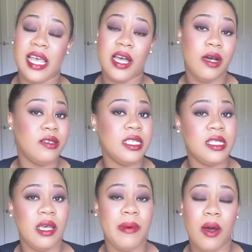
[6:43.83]
I go to
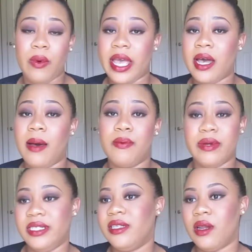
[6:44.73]
sleep, I wake up,
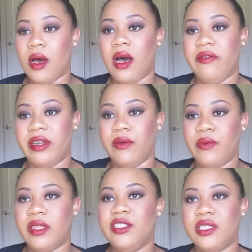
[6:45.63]
rinse it off, and it
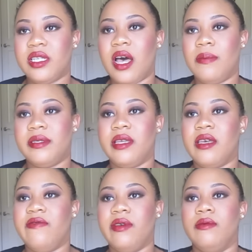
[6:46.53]
really just helps to
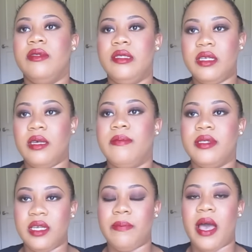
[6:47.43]
give you
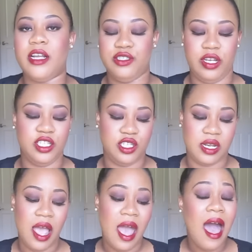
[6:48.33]
deep, deep hydration.